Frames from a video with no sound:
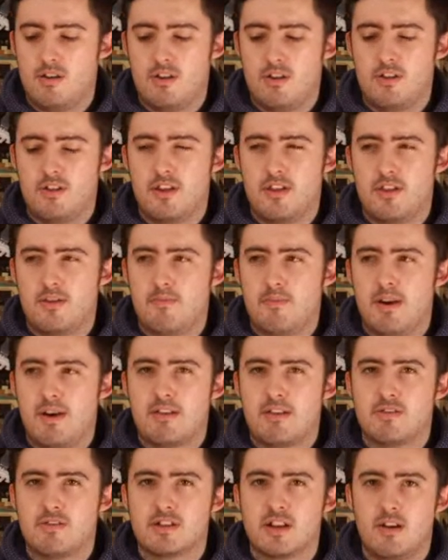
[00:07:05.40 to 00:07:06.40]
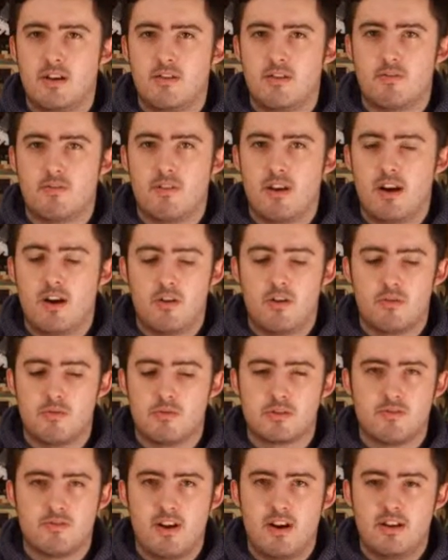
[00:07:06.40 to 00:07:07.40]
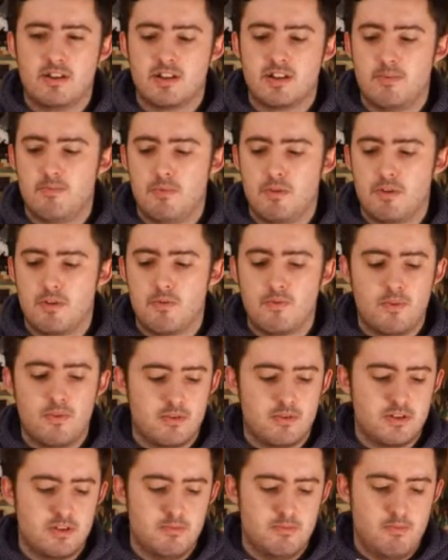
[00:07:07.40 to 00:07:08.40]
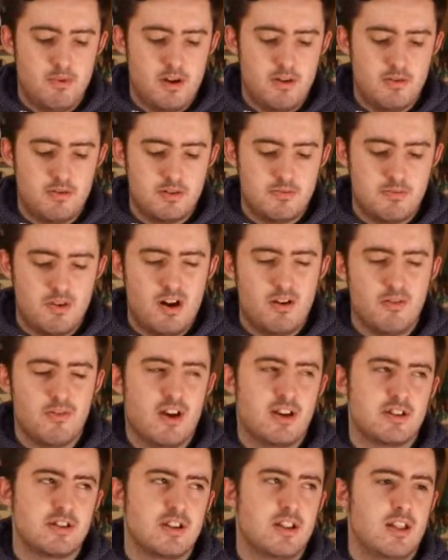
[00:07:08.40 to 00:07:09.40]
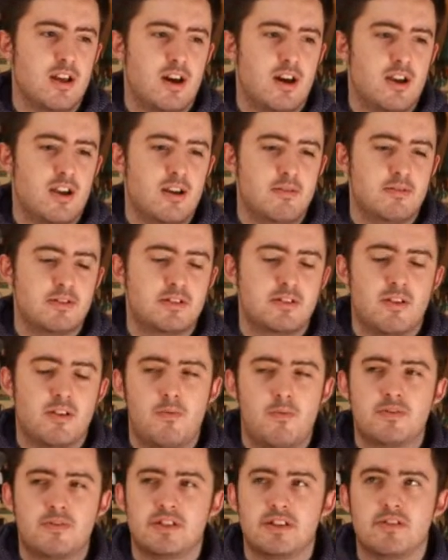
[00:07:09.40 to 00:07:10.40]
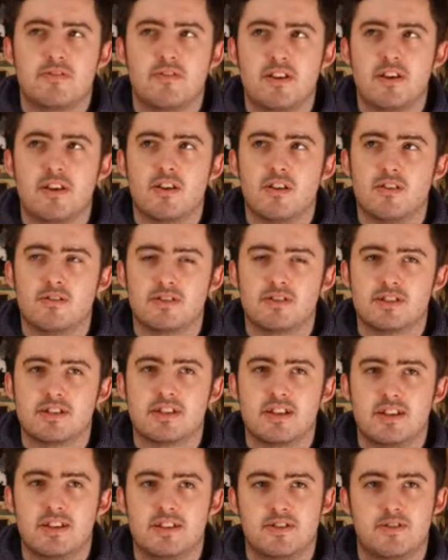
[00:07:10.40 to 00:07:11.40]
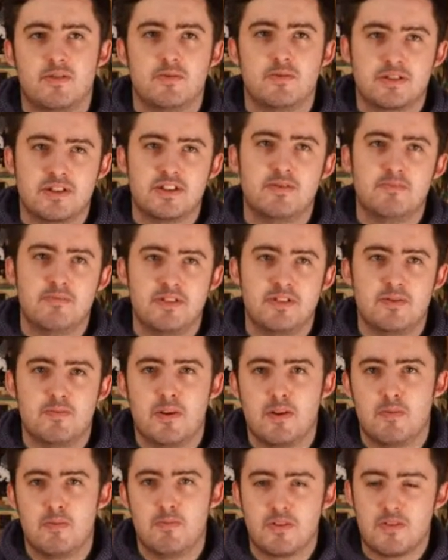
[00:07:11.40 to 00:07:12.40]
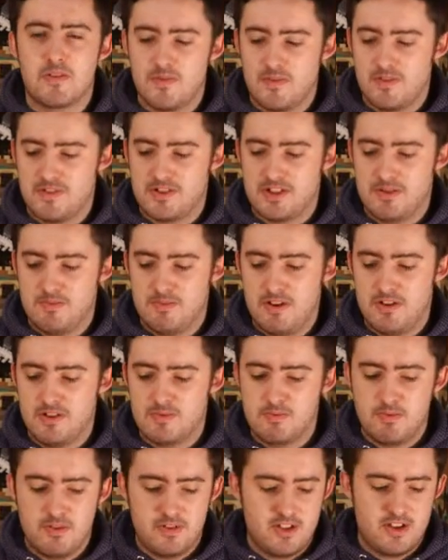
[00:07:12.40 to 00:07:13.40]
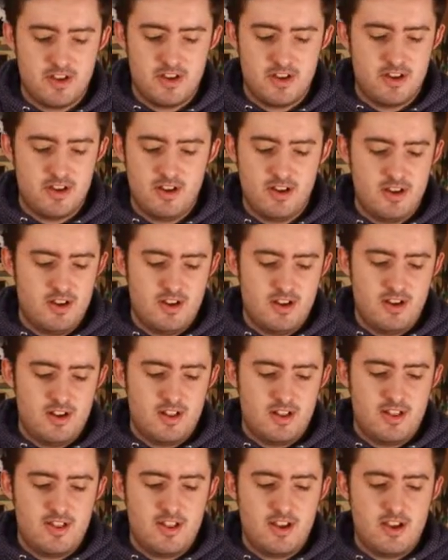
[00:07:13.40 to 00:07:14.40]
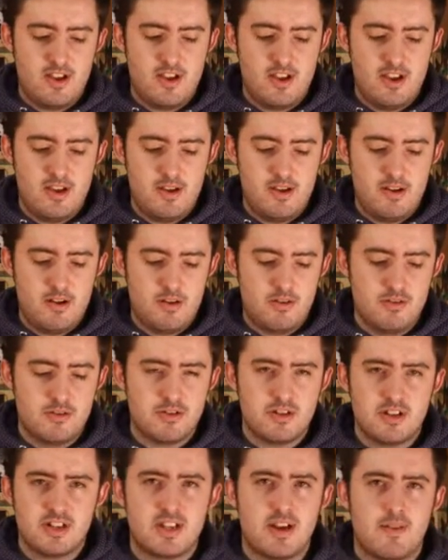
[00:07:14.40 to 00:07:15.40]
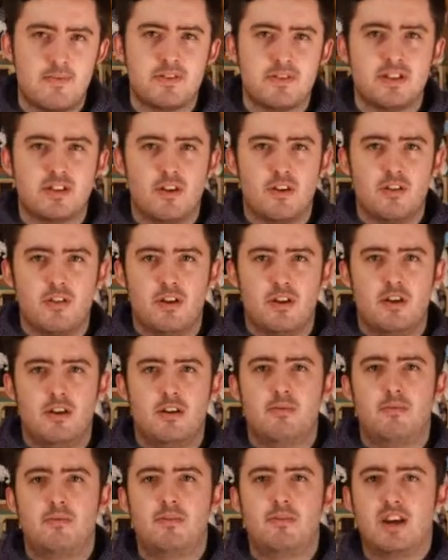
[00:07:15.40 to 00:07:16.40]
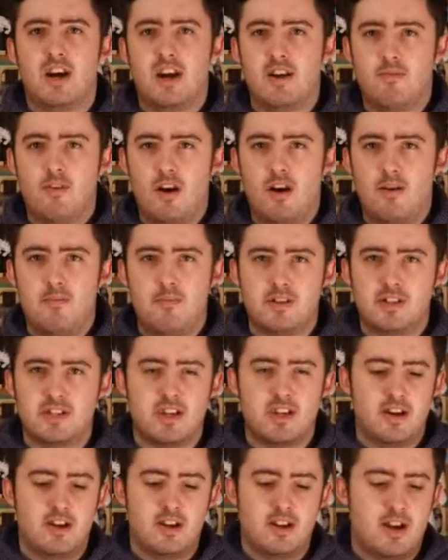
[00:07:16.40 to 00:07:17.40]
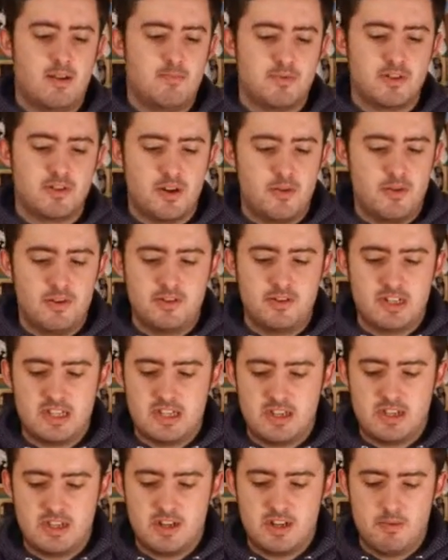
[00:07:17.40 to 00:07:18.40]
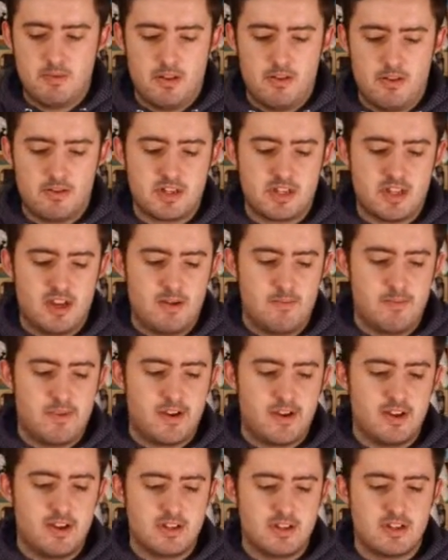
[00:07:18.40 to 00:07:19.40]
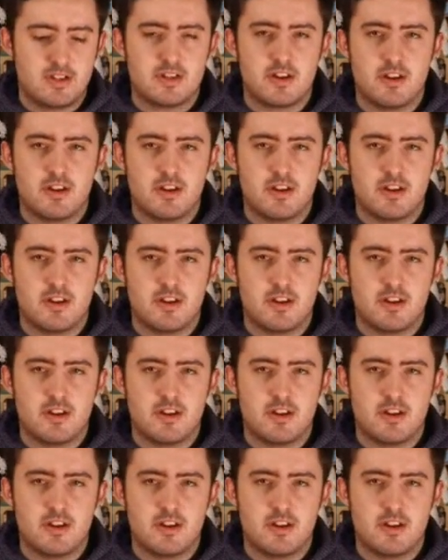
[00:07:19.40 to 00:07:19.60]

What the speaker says: The micro scale Hogwarts grounds I'm looking forward to most. Well, that's a lie. Obviously Gringotts is always going to be the one I'm looking forward to most, but the $170 diorama set, I'm so interested to see what it looks like, because it's